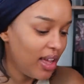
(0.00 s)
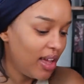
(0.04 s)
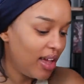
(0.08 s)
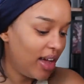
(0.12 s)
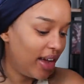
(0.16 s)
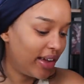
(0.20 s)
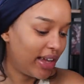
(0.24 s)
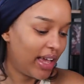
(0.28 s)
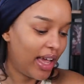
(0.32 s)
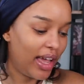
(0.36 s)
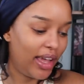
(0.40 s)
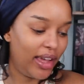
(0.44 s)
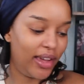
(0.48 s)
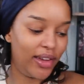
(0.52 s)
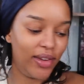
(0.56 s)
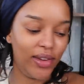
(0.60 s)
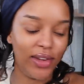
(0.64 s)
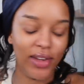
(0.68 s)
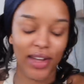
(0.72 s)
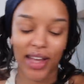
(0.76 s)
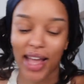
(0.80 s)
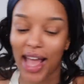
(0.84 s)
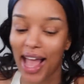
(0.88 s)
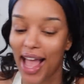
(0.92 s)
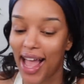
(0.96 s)
Okay,
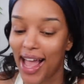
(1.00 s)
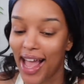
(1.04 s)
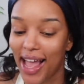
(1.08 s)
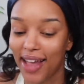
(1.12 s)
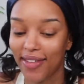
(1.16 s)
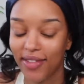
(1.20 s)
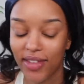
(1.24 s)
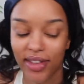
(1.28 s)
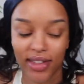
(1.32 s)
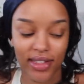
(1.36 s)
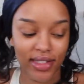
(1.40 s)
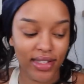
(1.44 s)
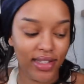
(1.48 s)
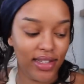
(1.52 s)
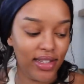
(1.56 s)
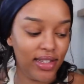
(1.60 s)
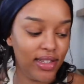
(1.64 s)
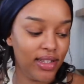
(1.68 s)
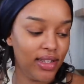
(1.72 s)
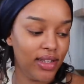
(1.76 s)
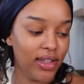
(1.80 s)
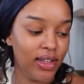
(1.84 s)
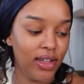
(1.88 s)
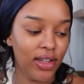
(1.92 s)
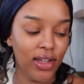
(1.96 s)
oh, I haven't.
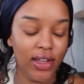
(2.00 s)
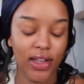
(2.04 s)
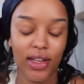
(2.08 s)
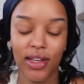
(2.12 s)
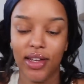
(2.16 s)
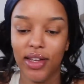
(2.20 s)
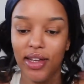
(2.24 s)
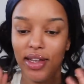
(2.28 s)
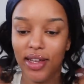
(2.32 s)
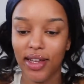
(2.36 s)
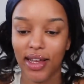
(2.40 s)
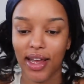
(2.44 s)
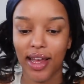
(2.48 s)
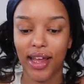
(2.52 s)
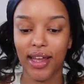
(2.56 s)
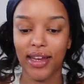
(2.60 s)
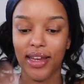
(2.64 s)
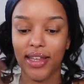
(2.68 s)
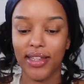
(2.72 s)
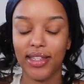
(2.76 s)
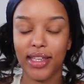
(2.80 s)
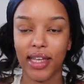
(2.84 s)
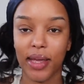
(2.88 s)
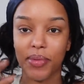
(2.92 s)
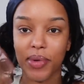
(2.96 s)
I
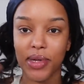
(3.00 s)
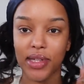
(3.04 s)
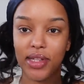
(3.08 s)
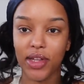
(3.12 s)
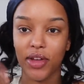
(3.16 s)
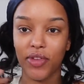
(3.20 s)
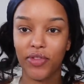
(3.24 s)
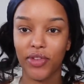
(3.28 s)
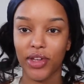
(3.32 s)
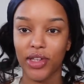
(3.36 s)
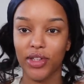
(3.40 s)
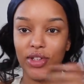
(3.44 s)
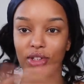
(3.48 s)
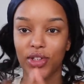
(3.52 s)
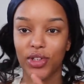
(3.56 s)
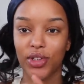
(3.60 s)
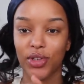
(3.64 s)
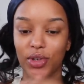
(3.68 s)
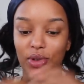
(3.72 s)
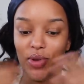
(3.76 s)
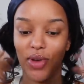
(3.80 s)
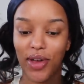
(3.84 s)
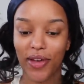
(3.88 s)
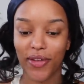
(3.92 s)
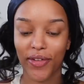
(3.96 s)
need to get myself
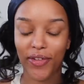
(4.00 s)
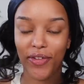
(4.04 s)
into